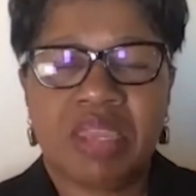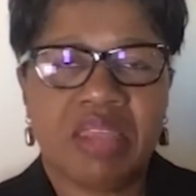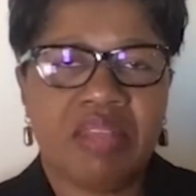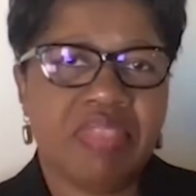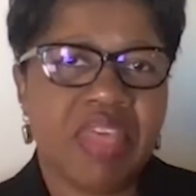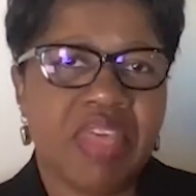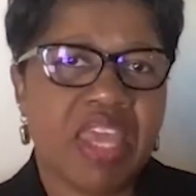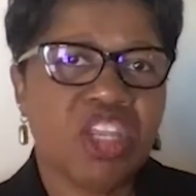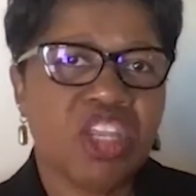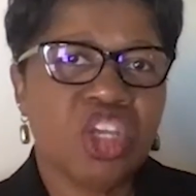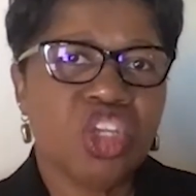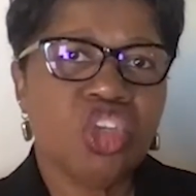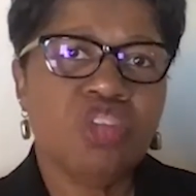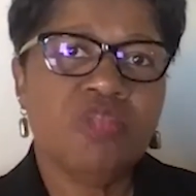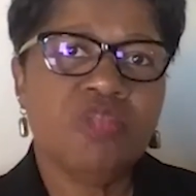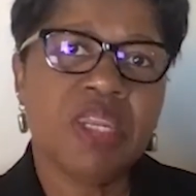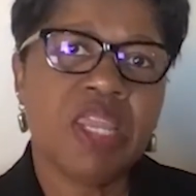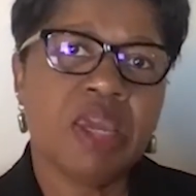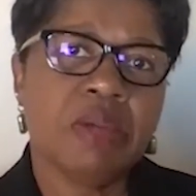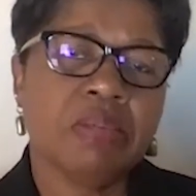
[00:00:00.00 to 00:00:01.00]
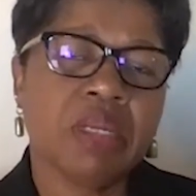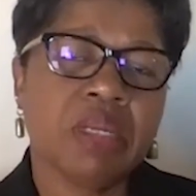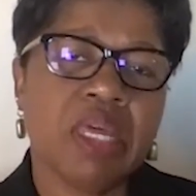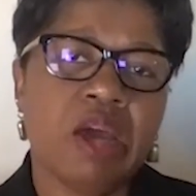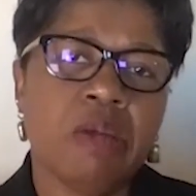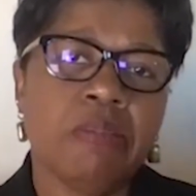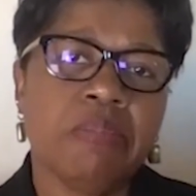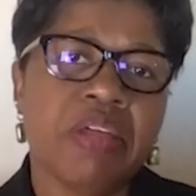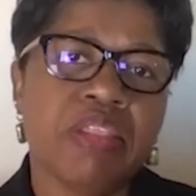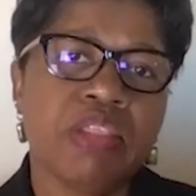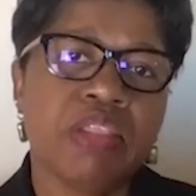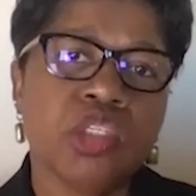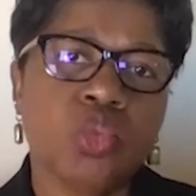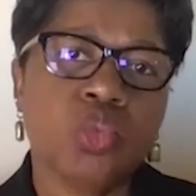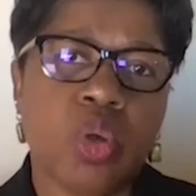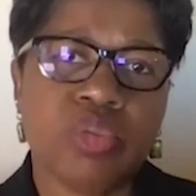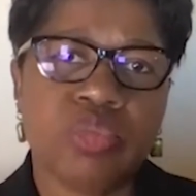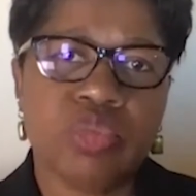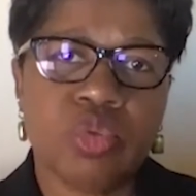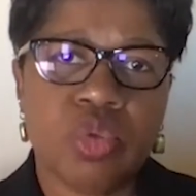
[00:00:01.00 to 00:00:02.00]
and that you've been able to help others
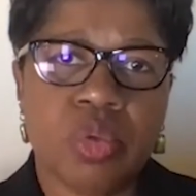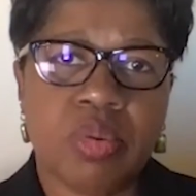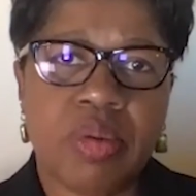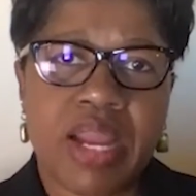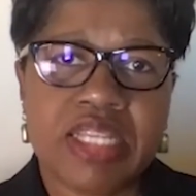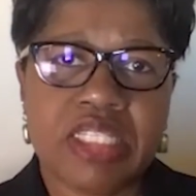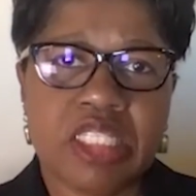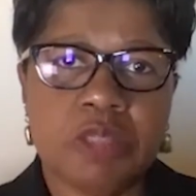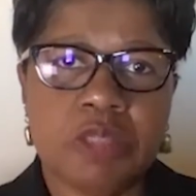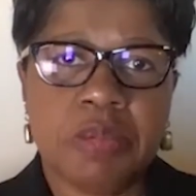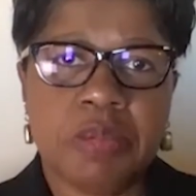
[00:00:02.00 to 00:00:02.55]
work through crisis